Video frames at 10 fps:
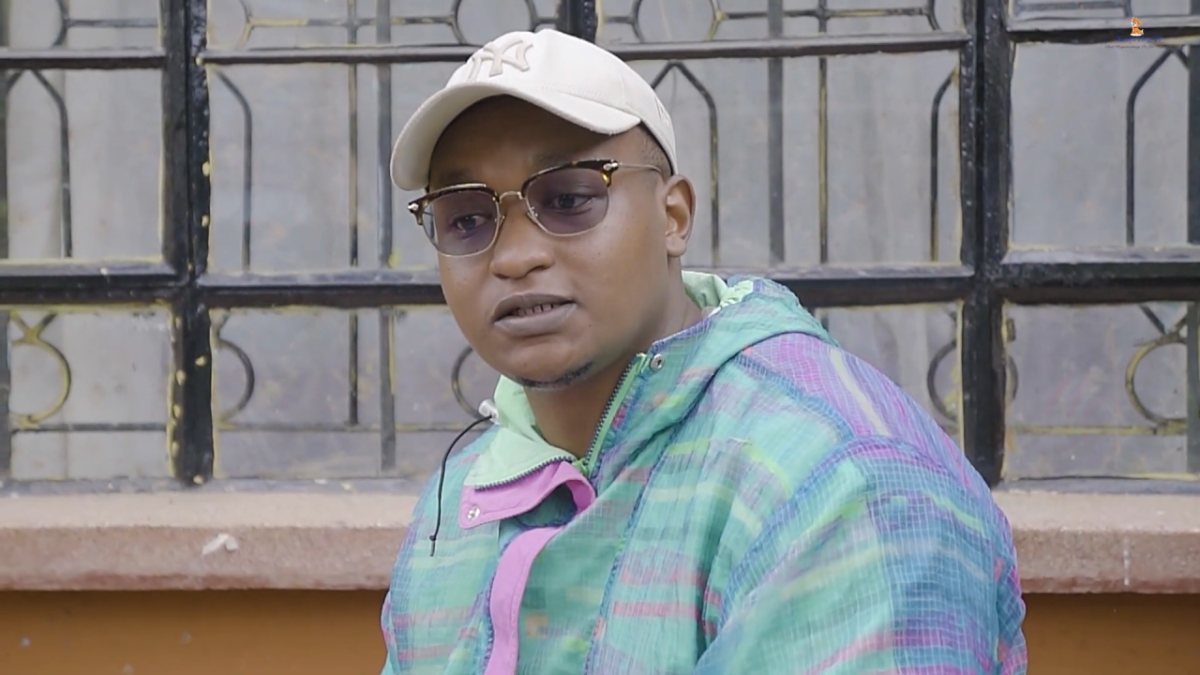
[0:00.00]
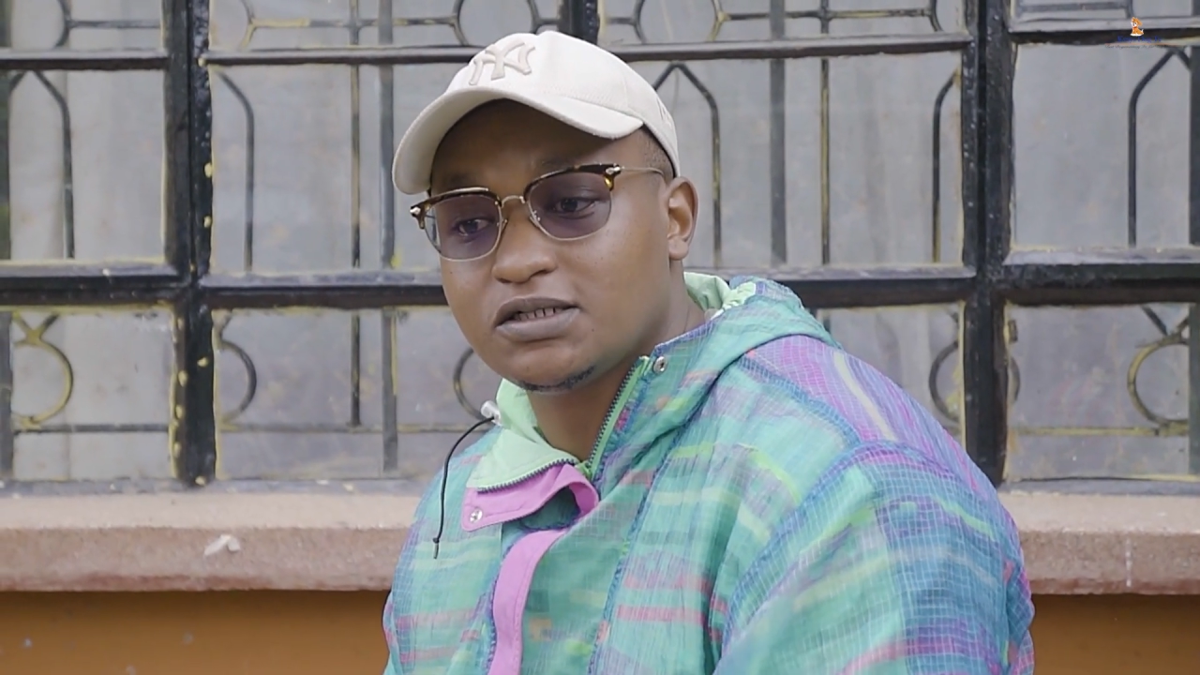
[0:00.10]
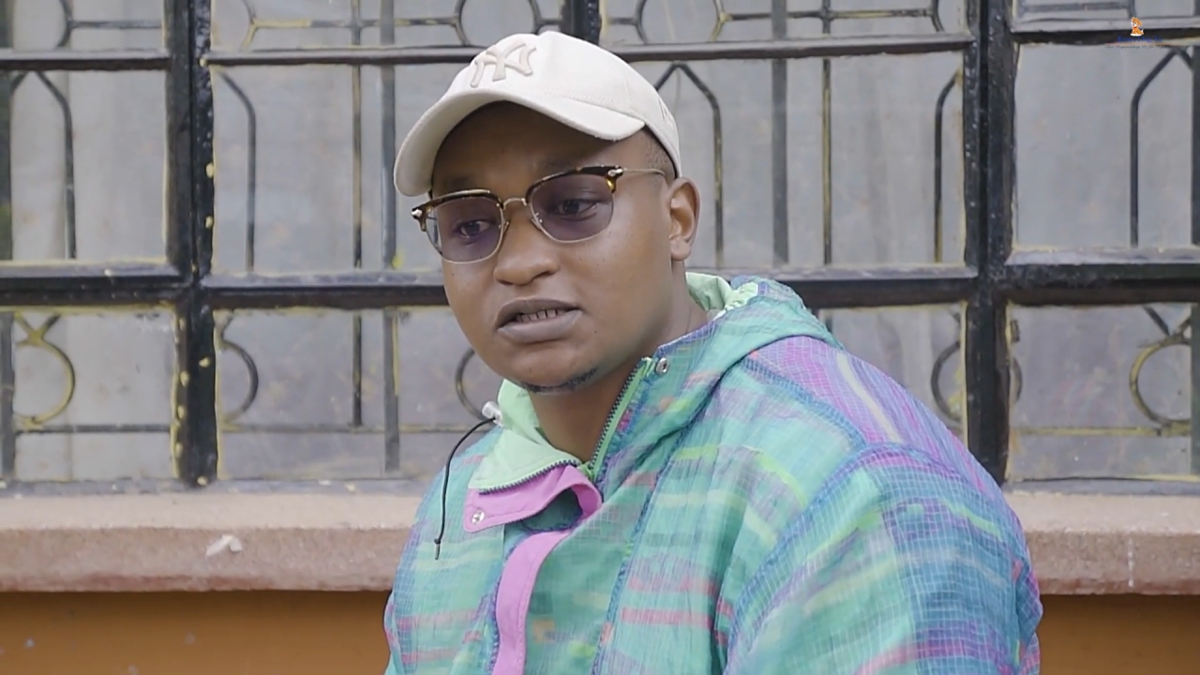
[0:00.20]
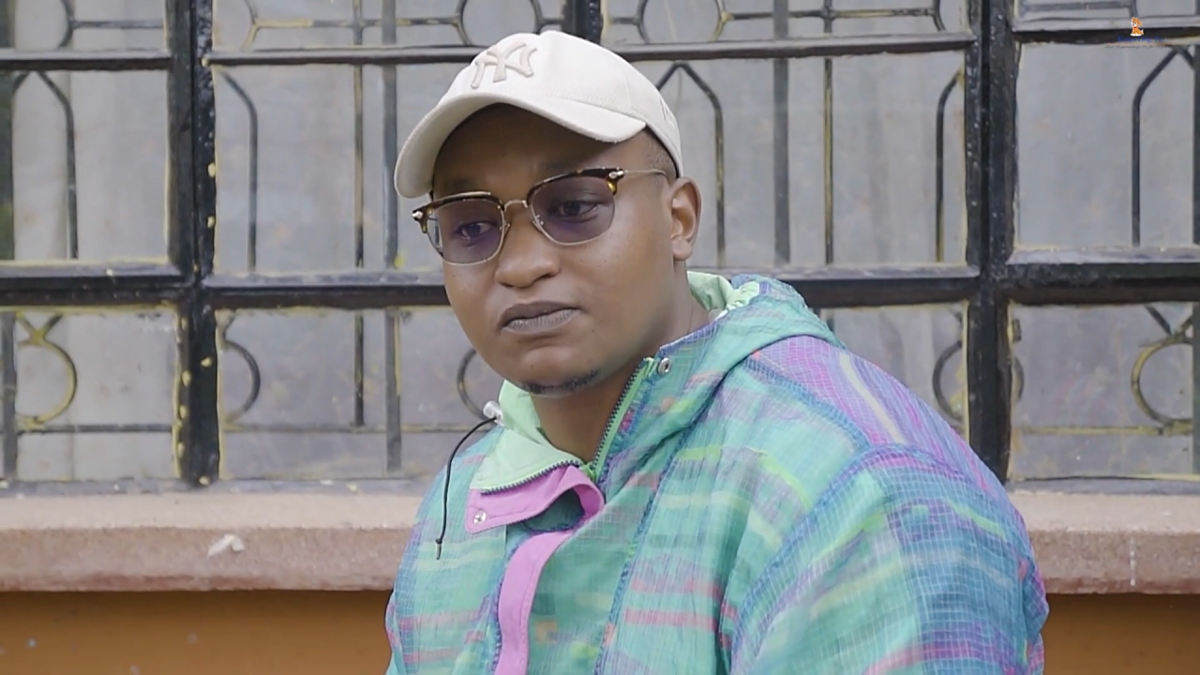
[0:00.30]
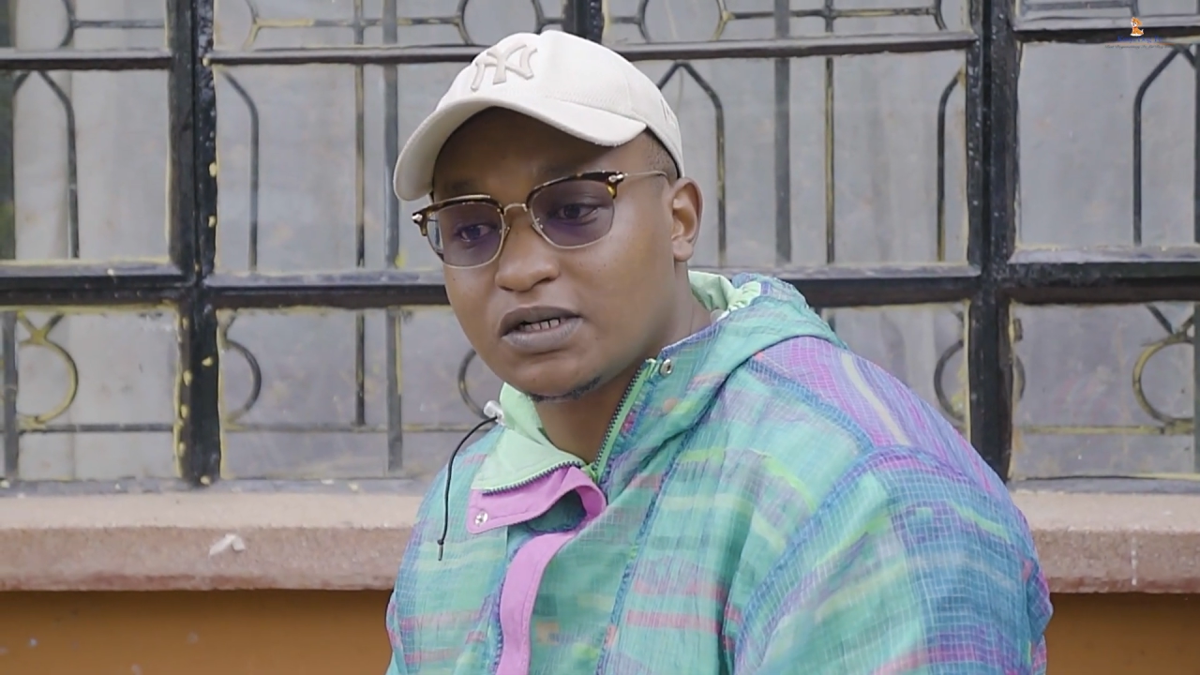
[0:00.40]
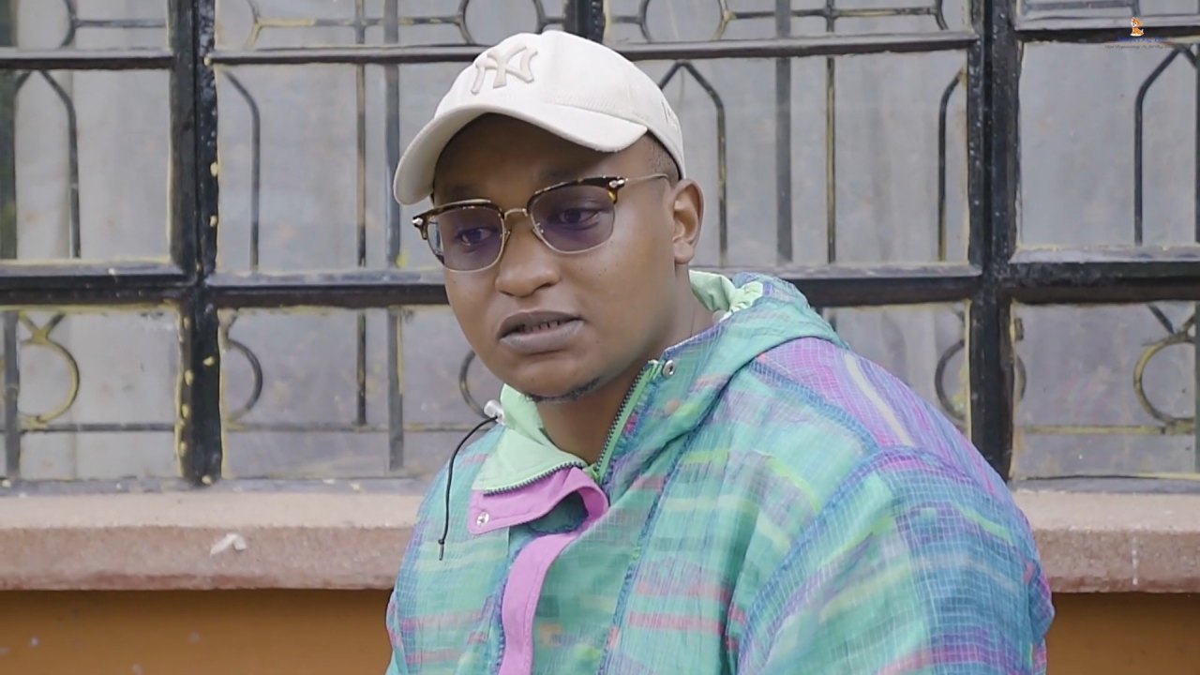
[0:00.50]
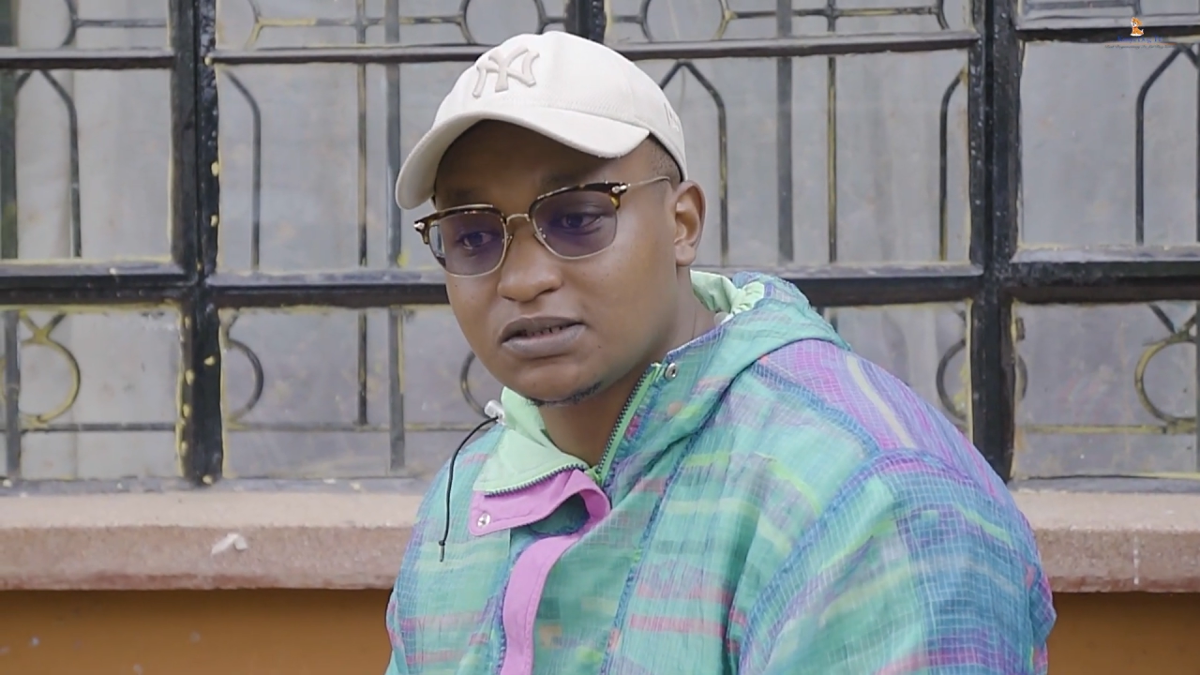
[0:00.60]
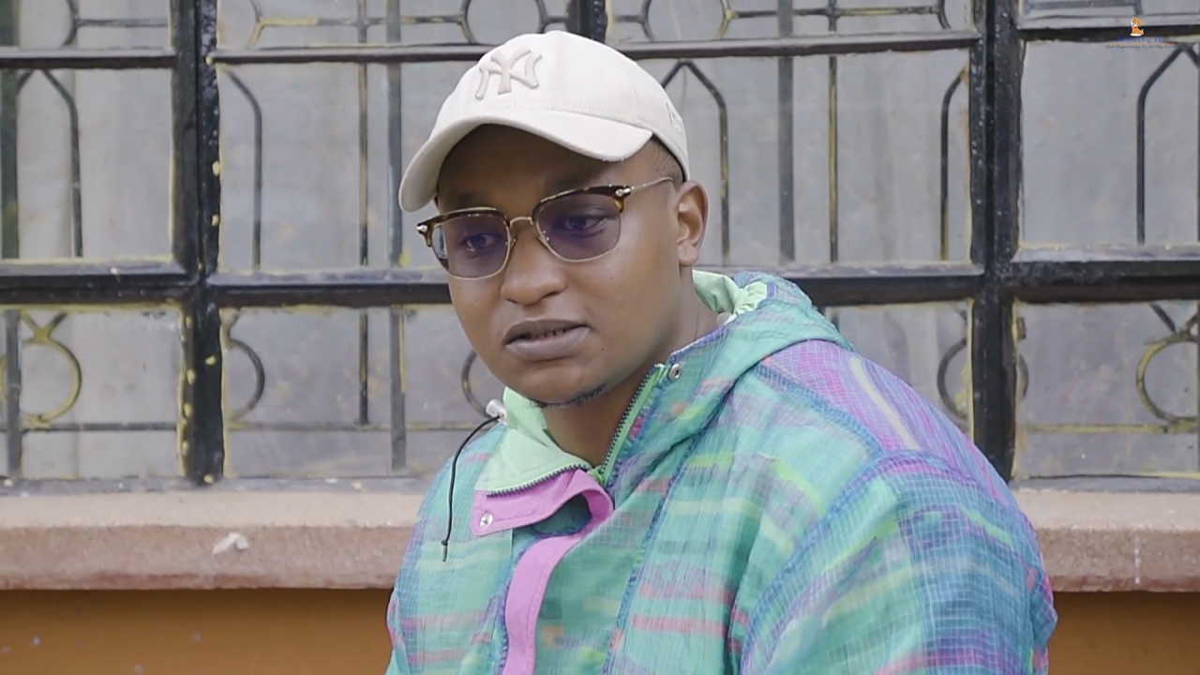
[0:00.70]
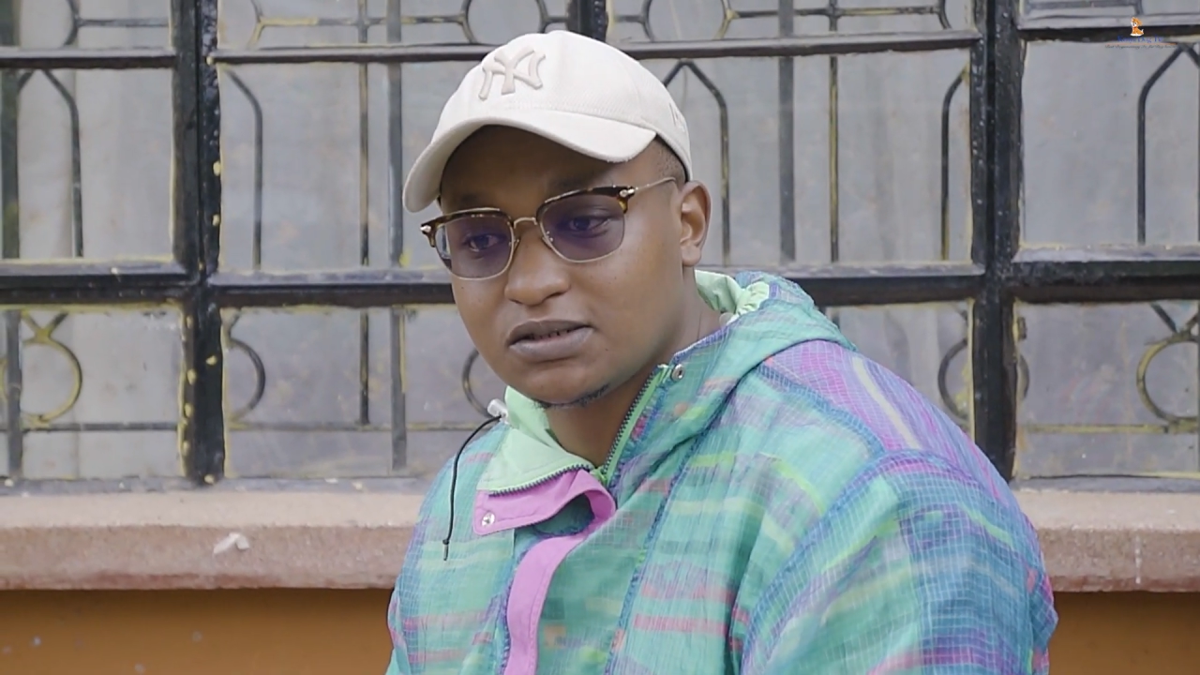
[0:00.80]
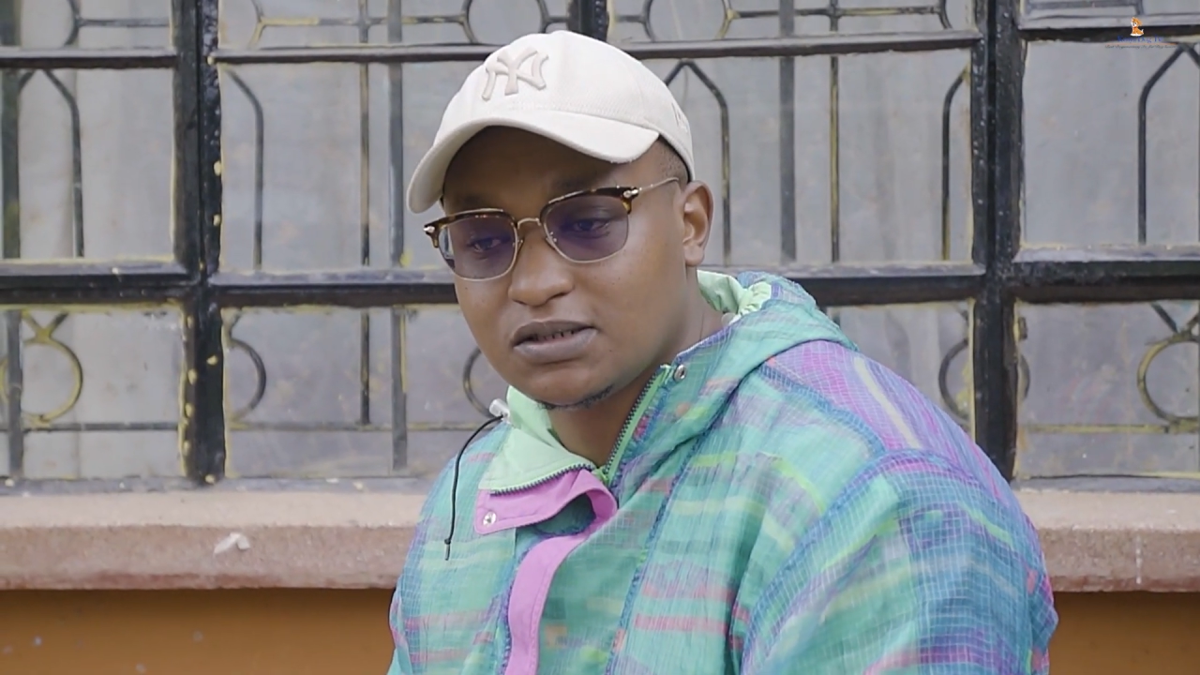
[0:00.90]
6
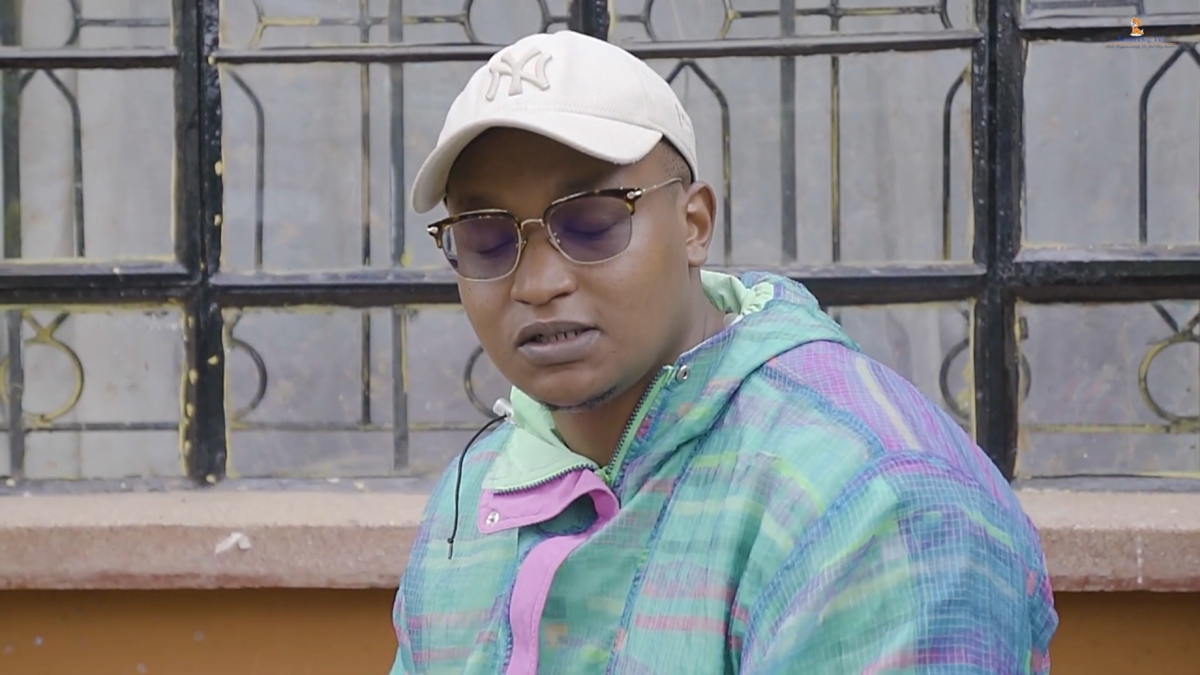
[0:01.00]
months.